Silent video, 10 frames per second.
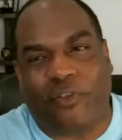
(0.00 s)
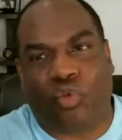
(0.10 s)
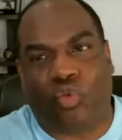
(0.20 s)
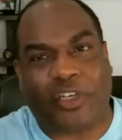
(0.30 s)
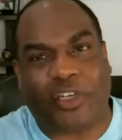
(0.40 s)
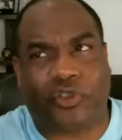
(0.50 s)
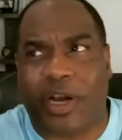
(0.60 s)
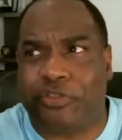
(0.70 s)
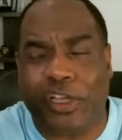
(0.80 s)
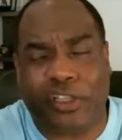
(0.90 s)
able to register,
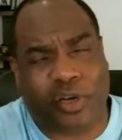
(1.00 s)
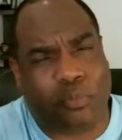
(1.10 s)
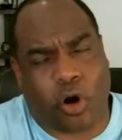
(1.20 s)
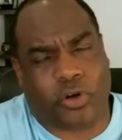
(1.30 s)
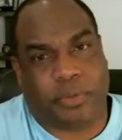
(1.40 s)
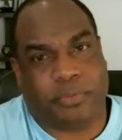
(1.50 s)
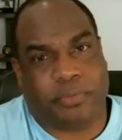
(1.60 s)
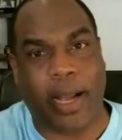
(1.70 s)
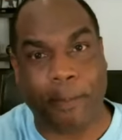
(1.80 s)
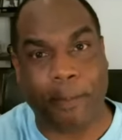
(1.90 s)
I think, tomorrow
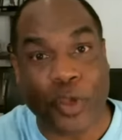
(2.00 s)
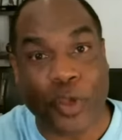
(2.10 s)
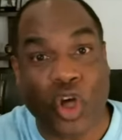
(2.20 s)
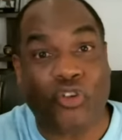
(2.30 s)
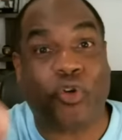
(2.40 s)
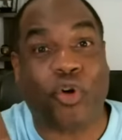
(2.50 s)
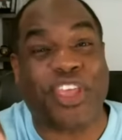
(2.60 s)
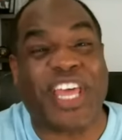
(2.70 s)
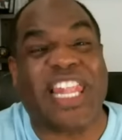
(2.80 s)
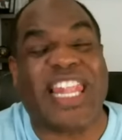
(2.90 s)
sometime for
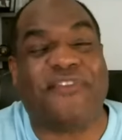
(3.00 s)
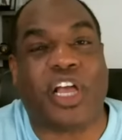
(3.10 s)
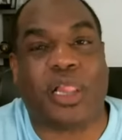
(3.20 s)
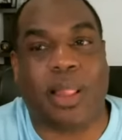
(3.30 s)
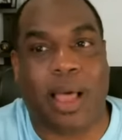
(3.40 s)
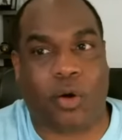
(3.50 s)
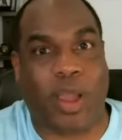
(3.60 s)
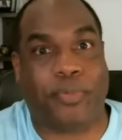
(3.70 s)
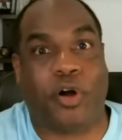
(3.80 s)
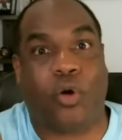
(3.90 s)
the 11 o'clock
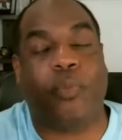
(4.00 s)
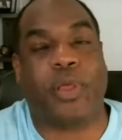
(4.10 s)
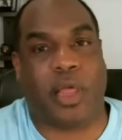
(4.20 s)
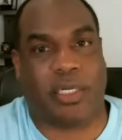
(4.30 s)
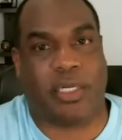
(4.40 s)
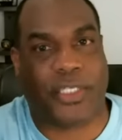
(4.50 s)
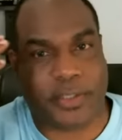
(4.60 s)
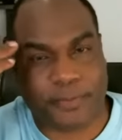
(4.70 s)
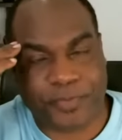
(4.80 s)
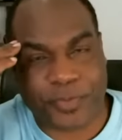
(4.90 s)
webinar when we launch
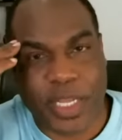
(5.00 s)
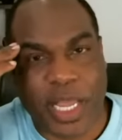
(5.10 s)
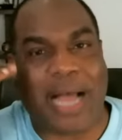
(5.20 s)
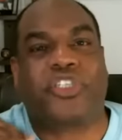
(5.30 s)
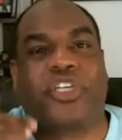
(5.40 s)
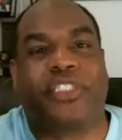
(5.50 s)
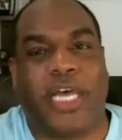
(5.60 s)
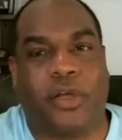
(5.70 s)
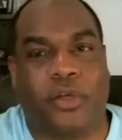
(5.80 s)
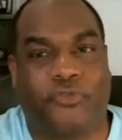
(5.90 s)
it. I'm just going to
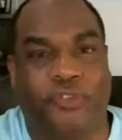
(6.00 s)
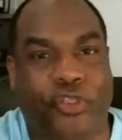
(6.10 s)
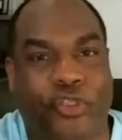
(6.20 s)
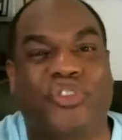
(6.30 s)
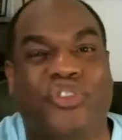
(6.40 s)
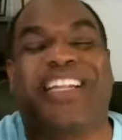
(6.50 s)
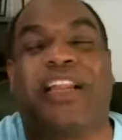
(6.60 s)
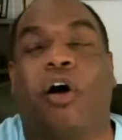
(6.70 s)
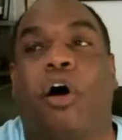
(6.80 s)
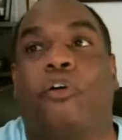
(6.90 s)
tell you, for those that
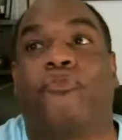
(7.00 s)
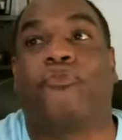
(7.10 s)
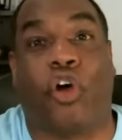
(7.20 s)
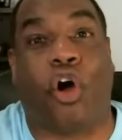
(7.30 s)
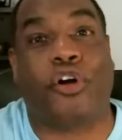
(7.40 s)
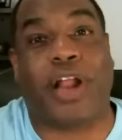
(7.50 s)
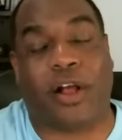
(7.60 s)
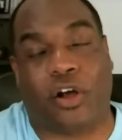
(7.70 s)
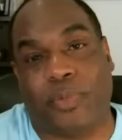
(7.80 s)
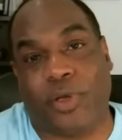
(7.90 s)
are
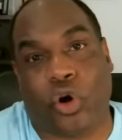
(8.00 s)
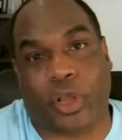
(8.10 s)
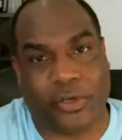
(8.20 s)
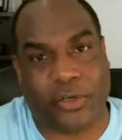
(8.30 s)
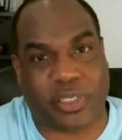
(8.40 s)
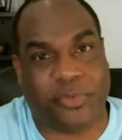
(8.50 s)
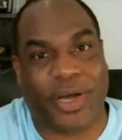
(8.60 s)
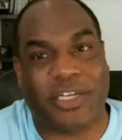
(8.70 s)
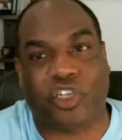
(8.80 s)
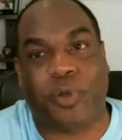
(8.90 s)
not going to be working, I know some of you
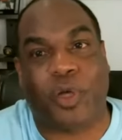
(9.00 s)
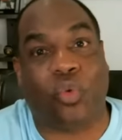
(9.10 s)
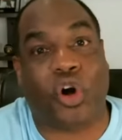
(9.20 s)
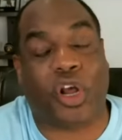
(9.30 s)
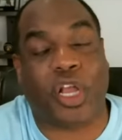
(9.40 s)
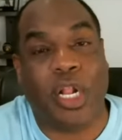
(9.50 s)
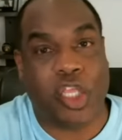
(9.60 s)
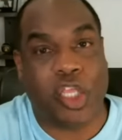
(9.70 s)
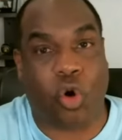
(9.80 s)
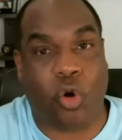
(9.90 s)
guys are going to be at work,
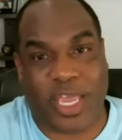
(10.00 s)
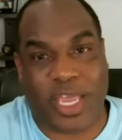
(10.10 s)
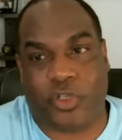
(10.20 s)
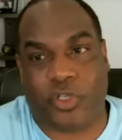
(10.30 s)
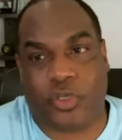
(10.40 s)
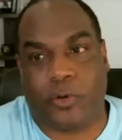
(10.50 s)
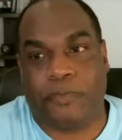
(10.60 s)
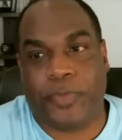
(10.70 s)
you won't be able to.